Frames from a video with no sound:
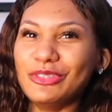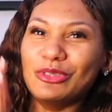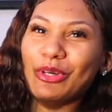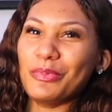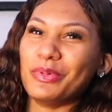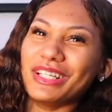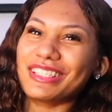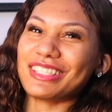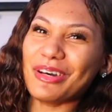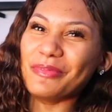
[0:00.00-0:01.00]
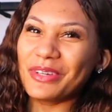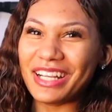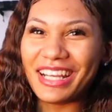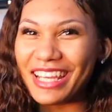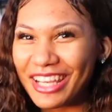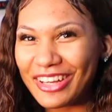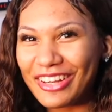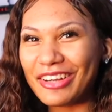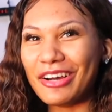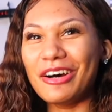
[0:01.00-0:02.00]
you know, put it somewhere
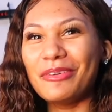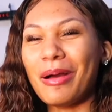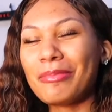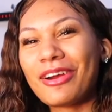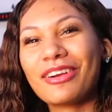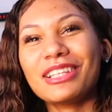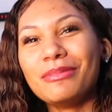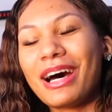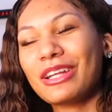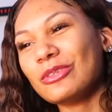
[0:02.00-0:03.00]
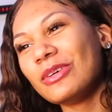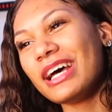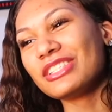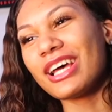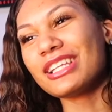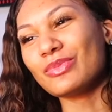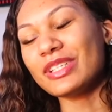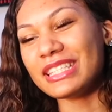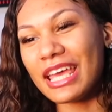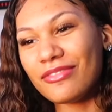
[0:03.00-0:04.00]
here. Um, I'm currently about to do headshots
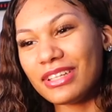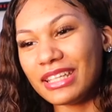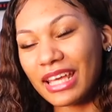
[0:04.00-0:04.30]
with David